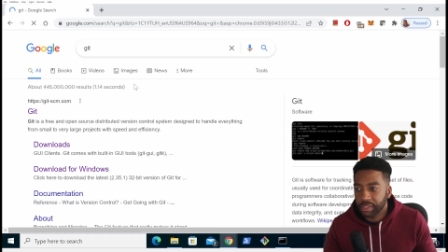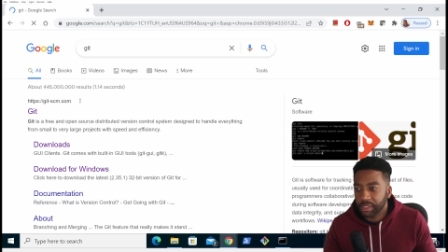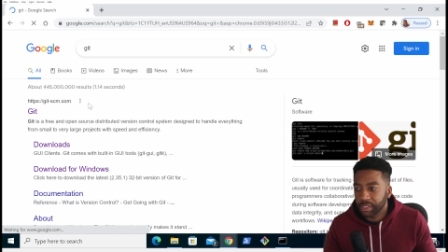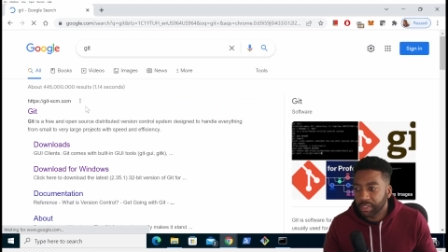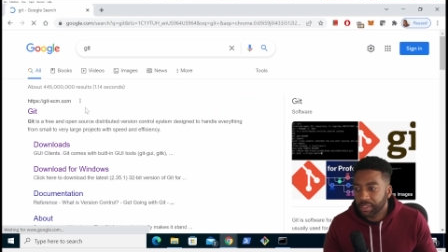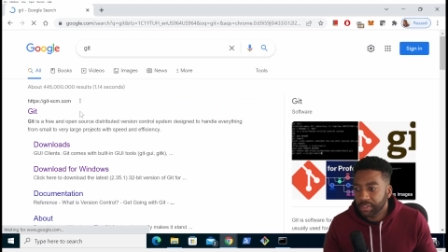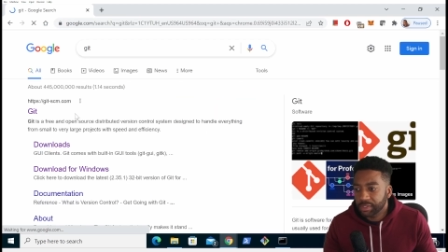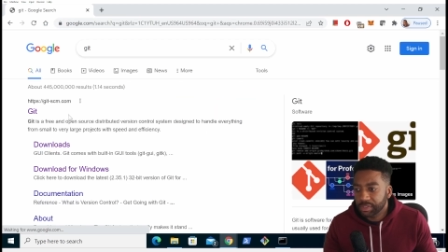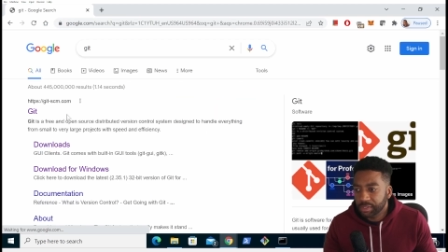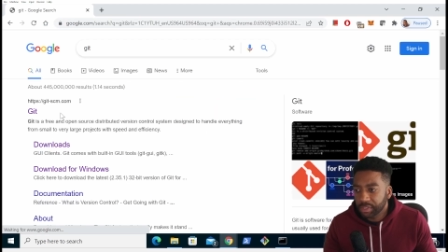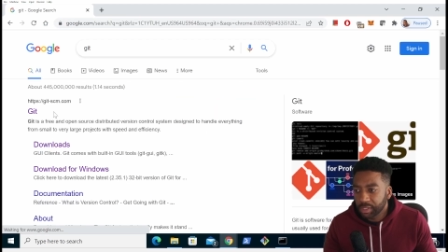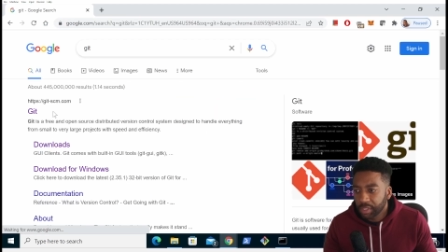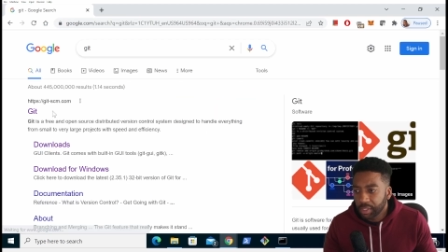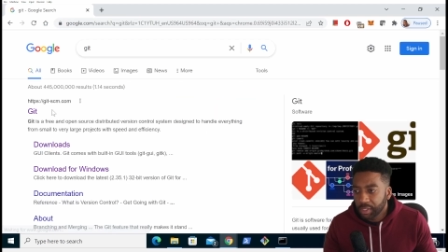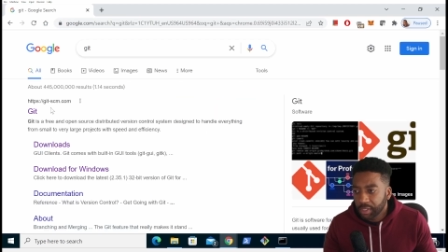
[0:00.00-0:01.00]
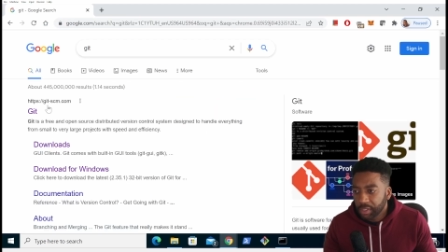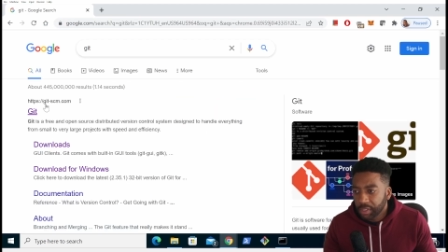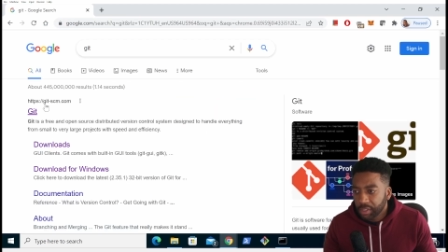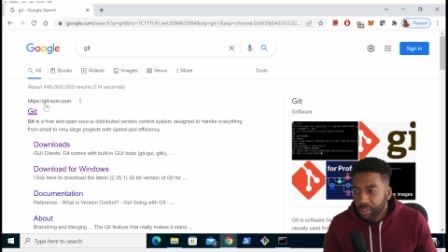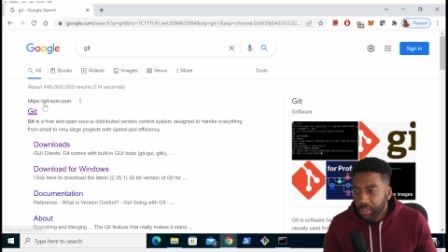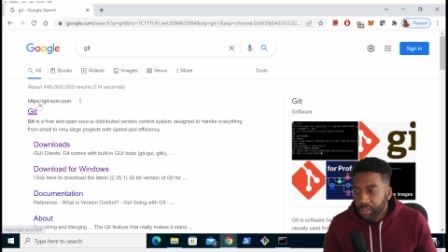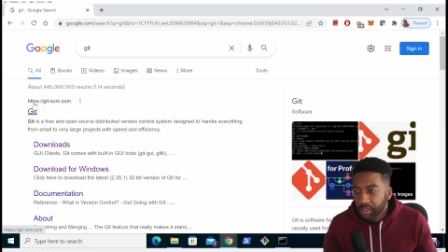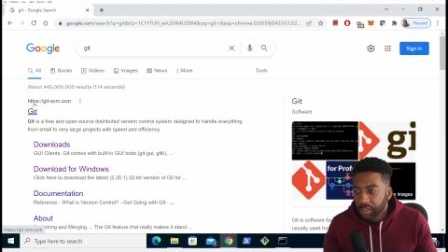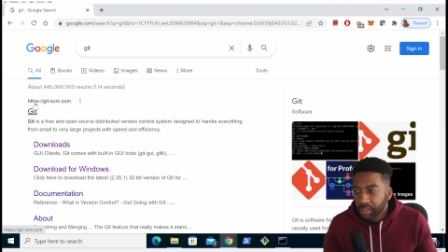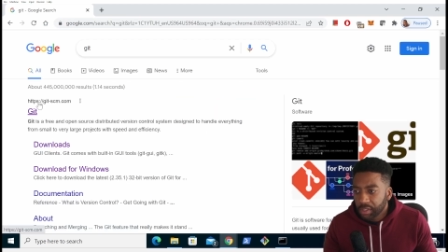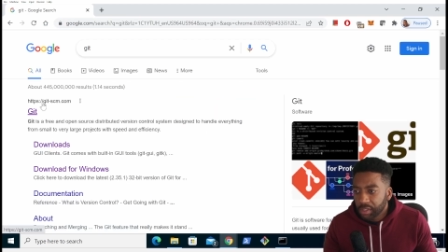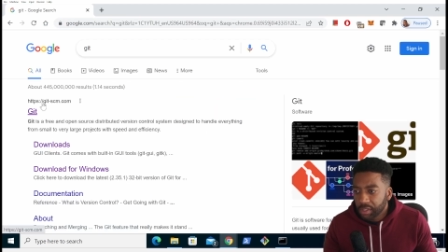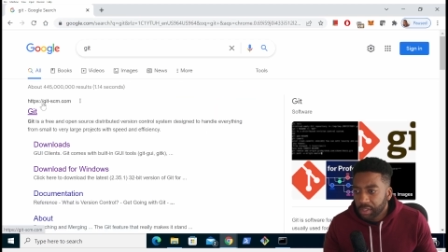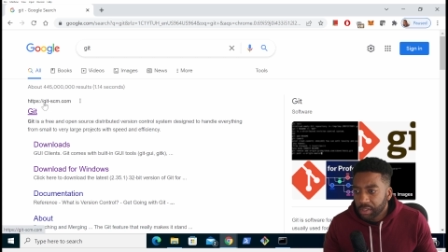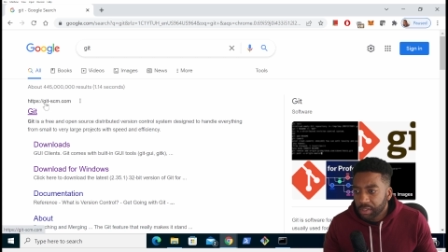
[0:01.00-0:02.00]
and it's
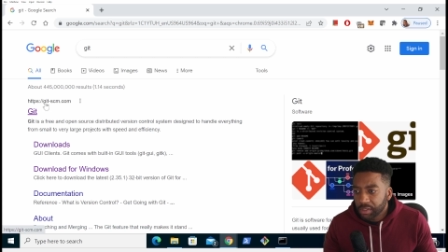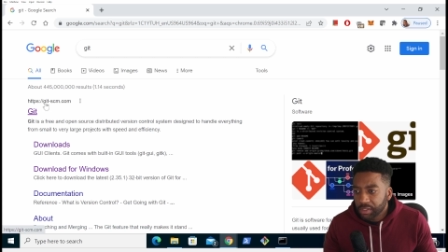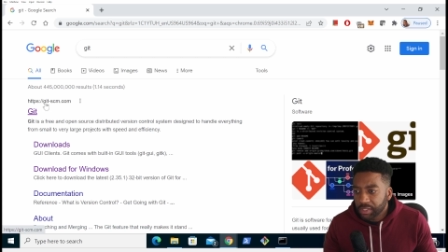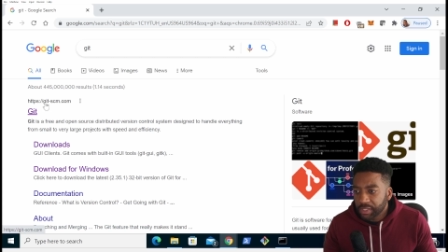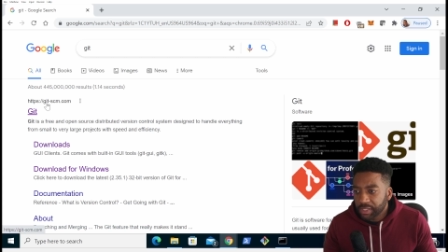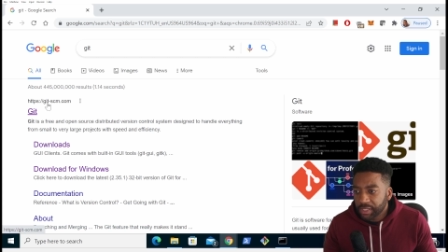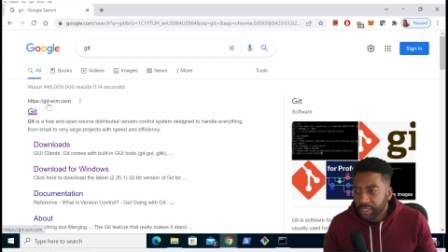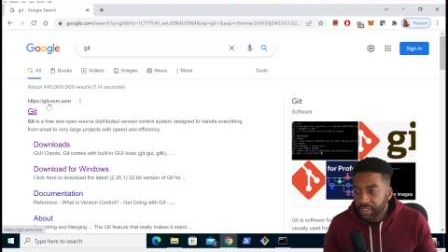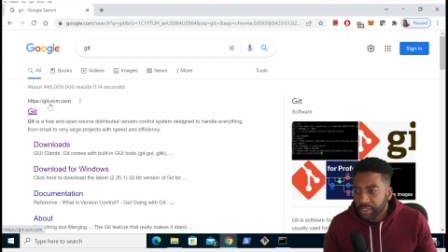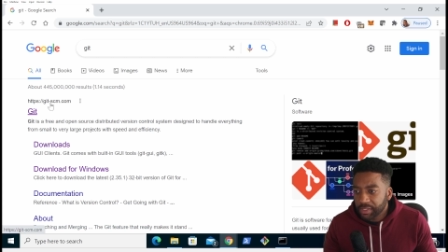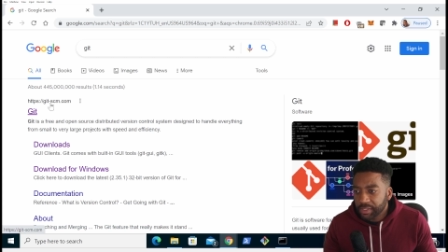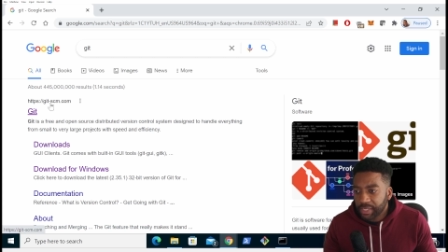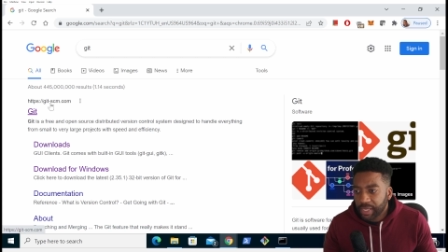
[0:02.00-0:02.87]
the git-scm.com.